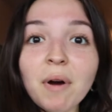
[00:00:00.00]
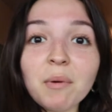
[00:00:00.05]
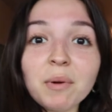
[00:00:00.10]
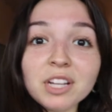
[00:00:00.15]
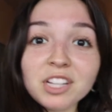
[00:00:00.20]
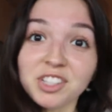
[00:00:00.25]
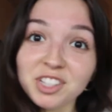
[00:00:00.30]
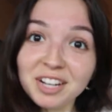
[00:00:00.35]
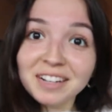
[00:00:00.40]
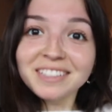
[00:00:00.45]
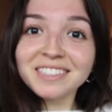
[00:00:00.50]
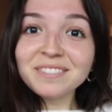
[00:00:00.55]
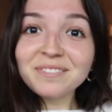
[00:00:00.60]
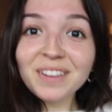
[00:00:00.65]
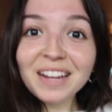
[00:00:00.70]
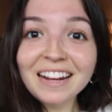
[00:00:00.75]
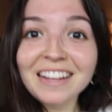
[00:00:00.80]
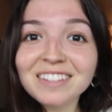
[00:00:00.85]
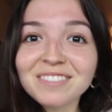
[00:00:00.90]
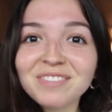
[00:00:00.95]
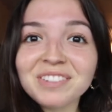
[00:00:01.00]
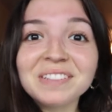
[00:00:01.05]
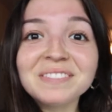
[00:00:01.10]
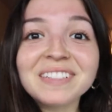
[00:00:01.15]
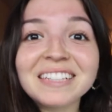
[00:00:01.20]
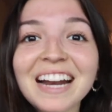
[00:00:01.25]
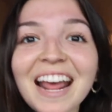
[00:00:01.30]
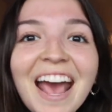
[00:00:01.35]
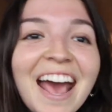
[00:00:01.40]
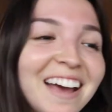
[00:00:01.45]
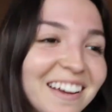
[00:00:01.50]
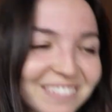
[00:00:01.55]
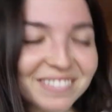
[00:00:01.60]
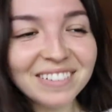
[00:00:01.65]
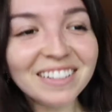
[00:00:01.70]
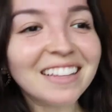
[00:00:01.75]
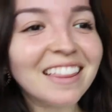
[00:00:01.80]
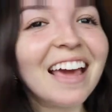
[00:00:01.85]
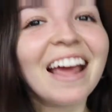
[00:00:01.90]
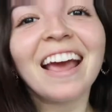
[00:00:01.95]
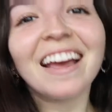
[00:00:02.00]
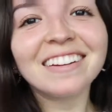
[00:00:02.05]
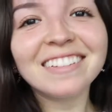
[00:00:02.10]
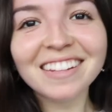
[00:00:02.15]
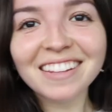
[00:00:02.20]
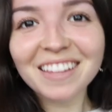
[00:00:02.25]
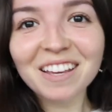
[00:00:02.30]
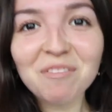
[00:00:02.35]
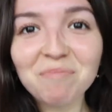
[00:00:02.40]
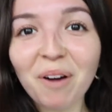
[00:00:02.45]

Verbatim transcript: but we just finished moving everything into the